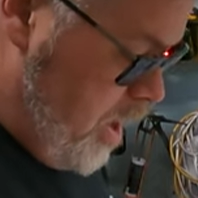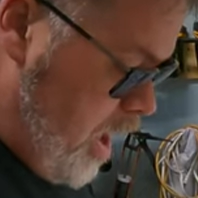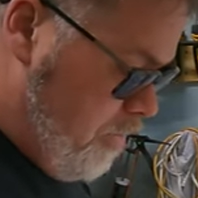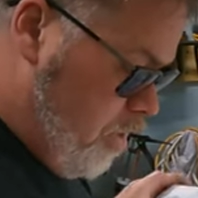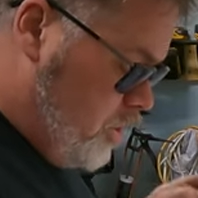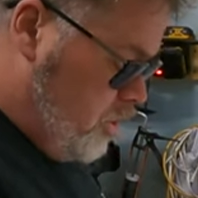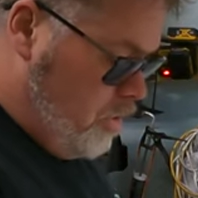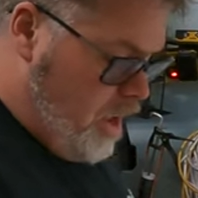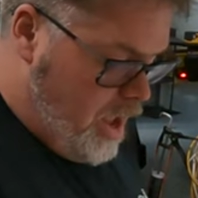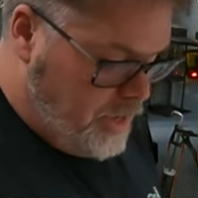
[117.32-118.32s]
I've also
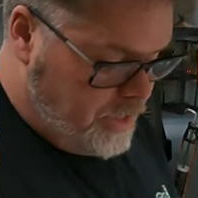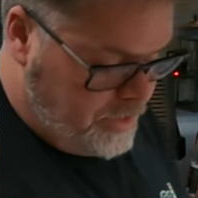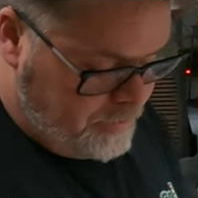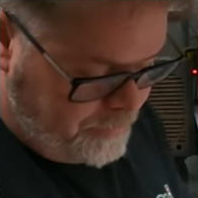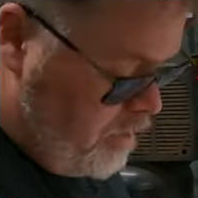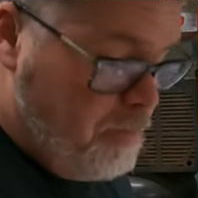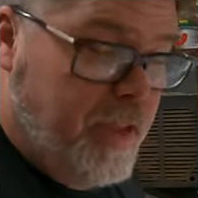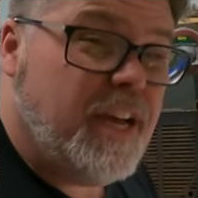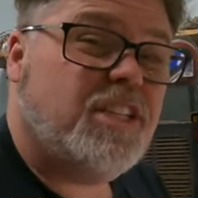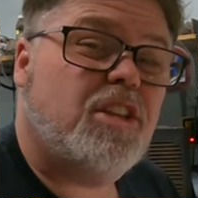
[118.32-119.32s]
got,
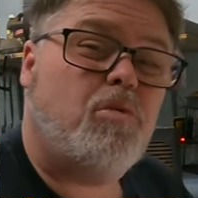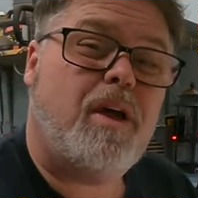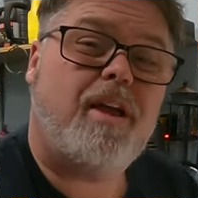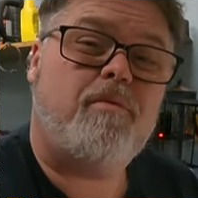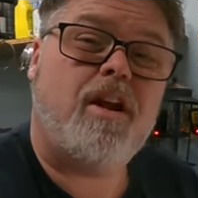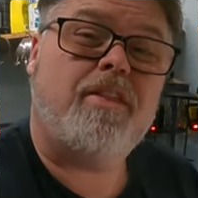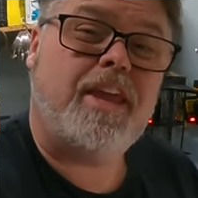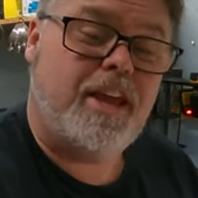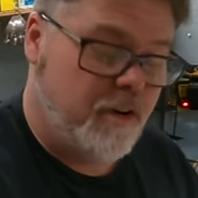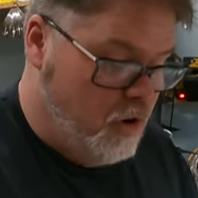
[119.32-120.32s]
because of the way I'm running
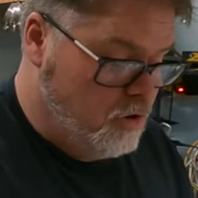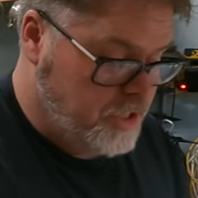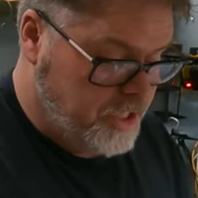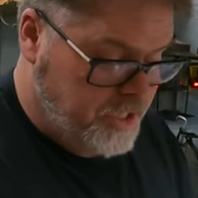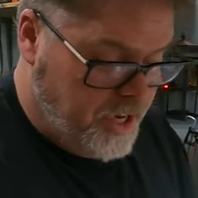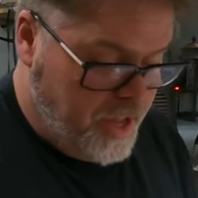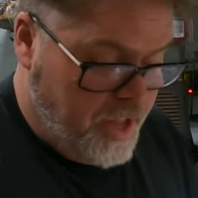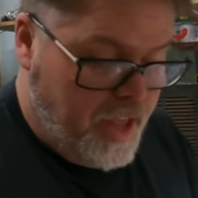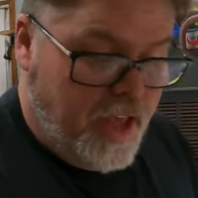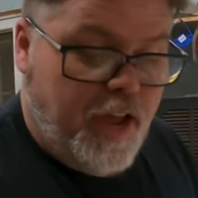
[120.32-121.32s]
the heater hoses,
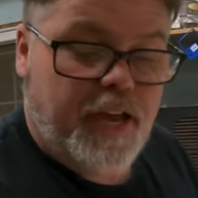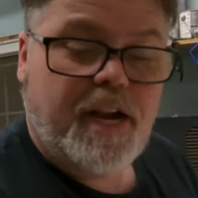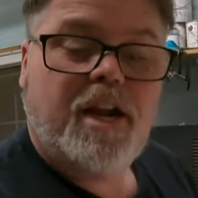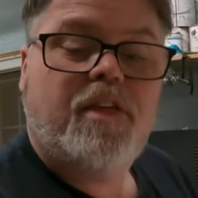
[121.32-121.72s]
I got